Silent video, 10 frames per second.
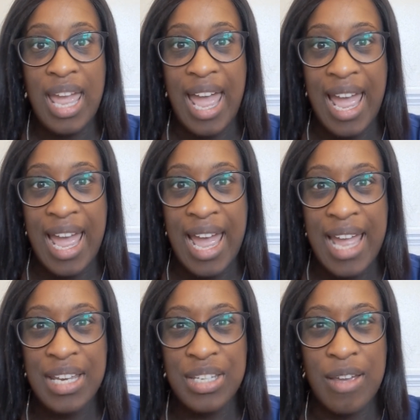
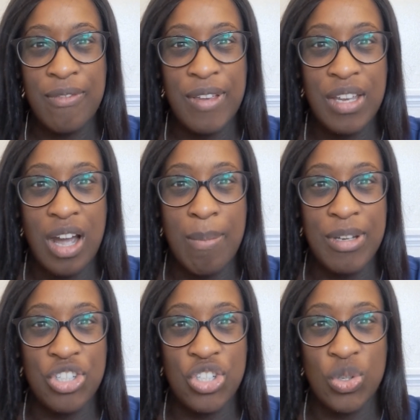And I think I
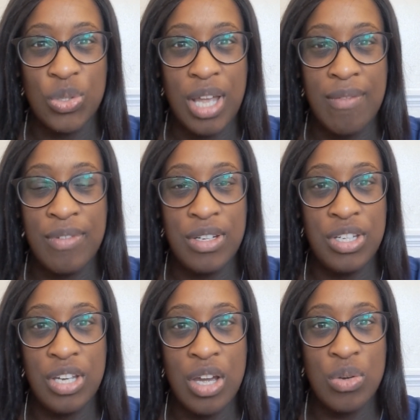mentioned on that
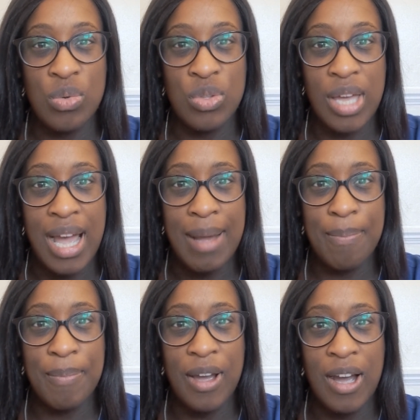video that
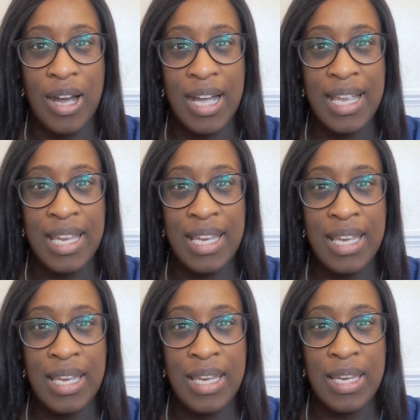
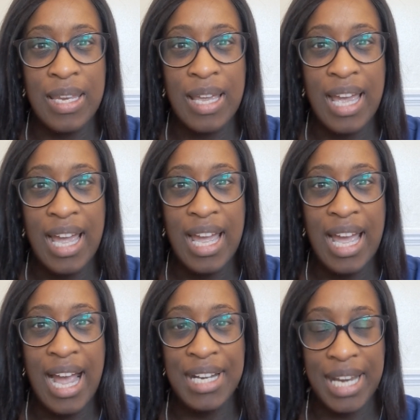I
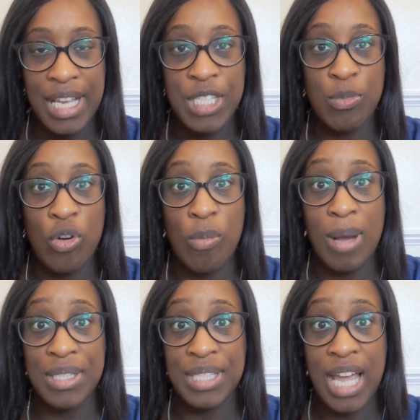had eczema on
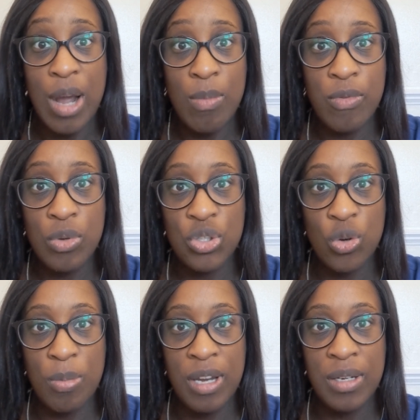my scalp for a
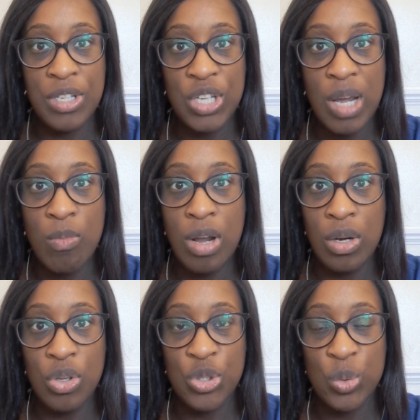short period of time where I
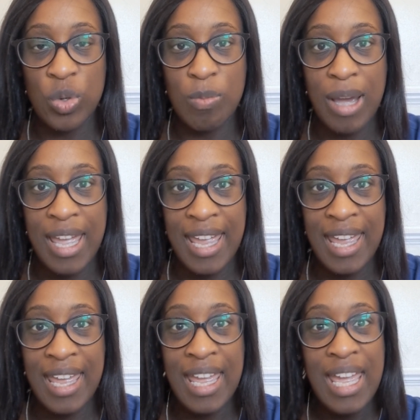lost all of my hair.